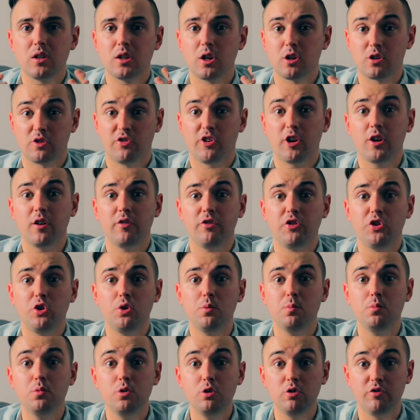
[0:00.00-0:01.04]
There's very
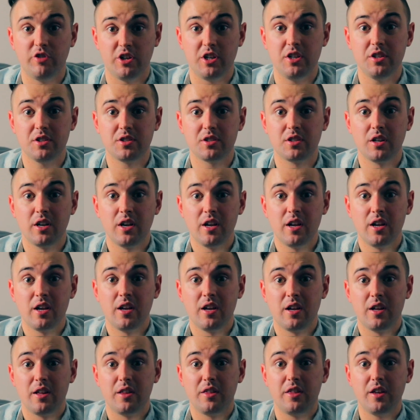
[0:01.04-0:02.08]
few movies
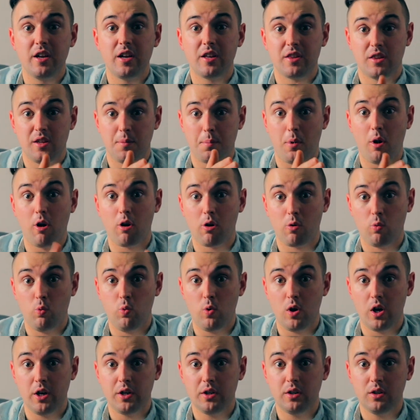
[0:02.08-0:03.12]
that the part
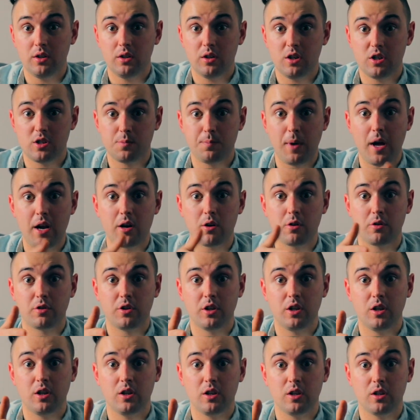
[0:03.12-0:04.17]
one is better
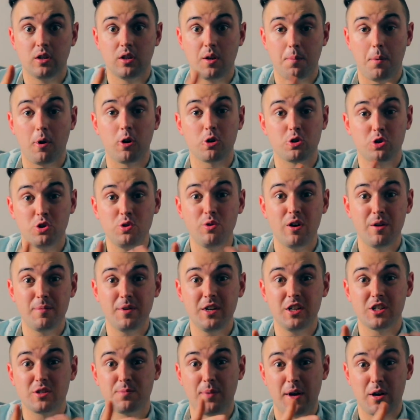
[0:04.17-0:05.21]
than, the part two
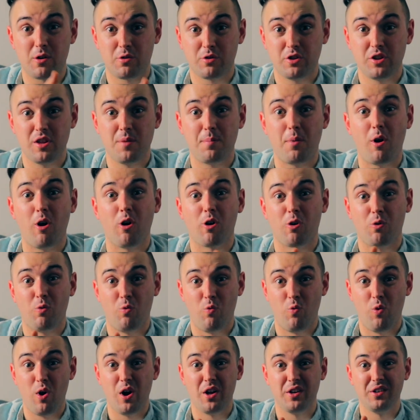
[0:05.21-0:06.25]
is better than the
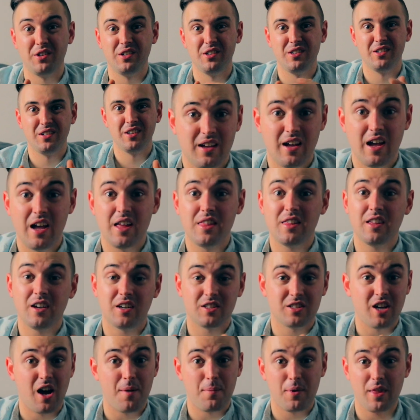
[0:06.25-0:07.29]
part one. And then
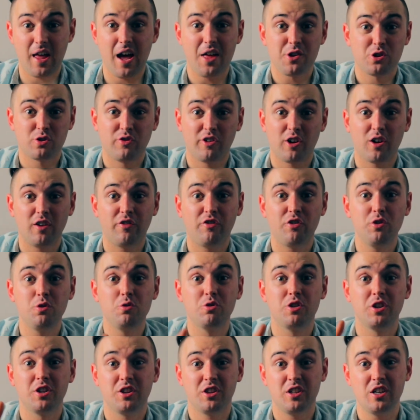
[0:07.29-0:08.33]
on top of that, there's very
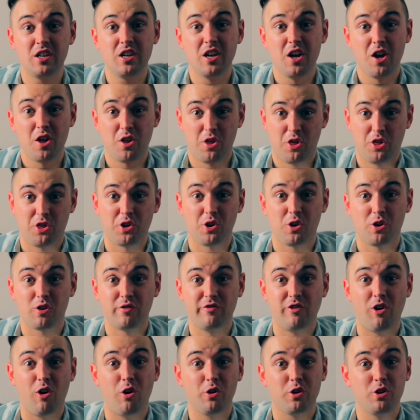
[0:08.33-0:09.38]
few that the
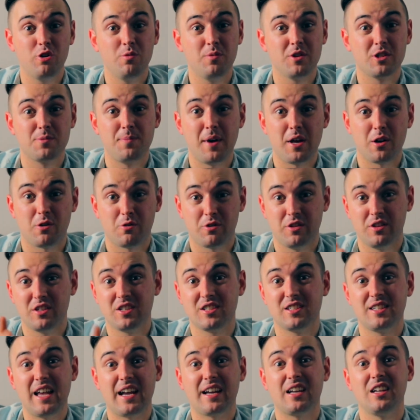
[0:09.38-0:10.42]
third volume is better than the
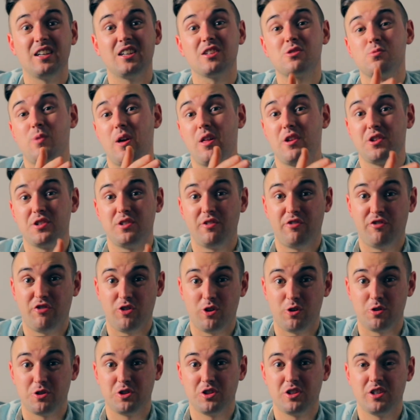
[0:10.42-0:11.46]
second as well as the
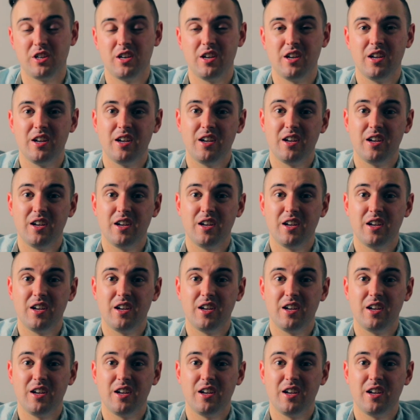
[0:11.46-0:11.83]
first.